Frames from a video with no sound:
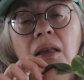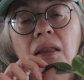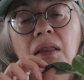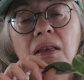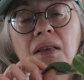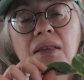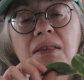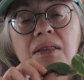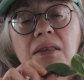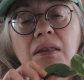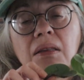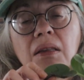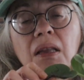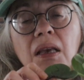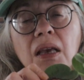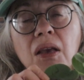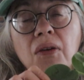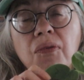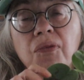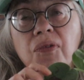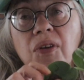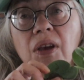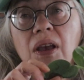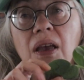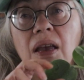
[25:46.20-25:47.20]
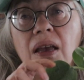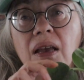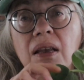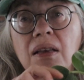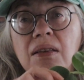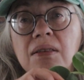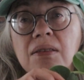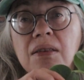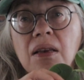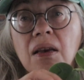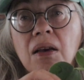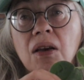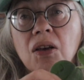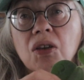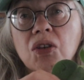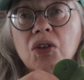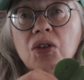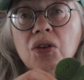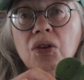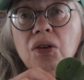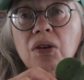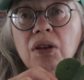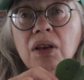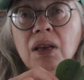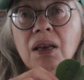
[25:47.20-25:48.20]
this leaf is
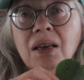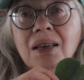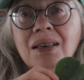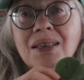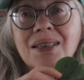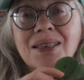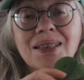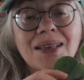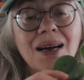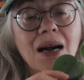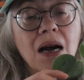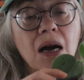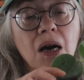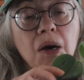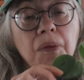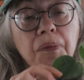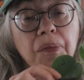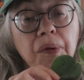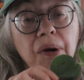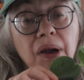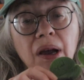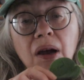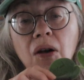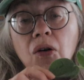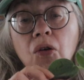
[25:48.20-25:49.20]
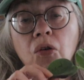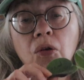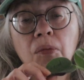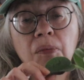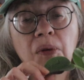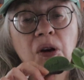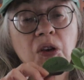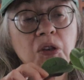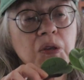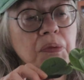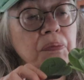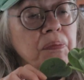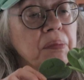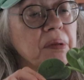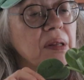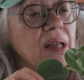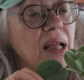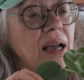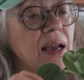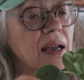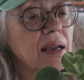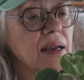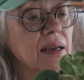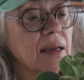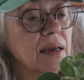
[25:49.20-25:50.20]
turning a dark brown, almost
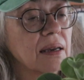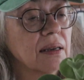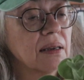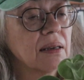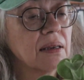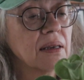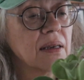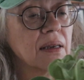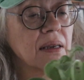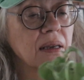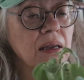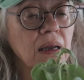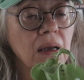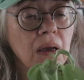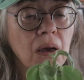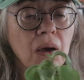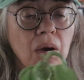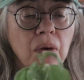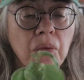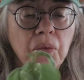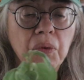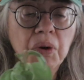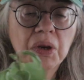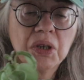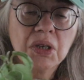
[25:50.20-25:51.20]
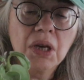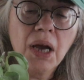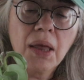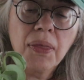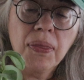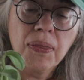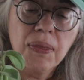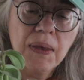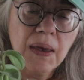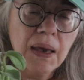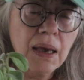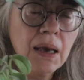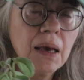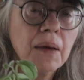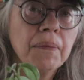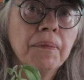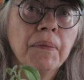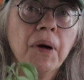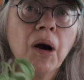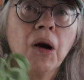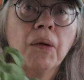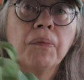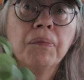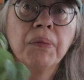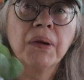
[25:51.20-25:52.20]
black, which I think
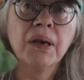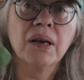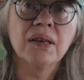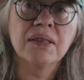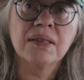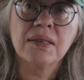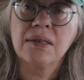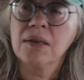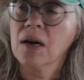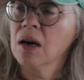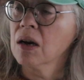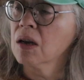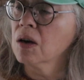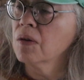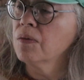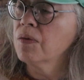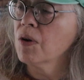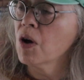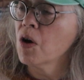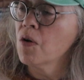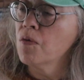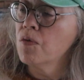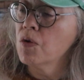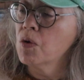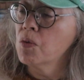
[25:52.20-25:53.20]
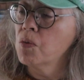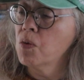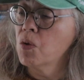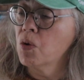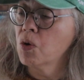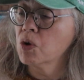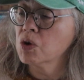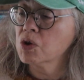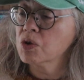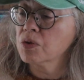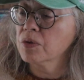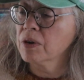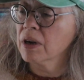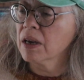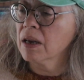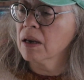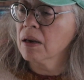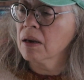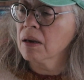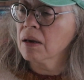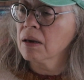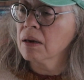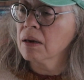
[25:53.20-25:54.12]
might be a sign of overwatering.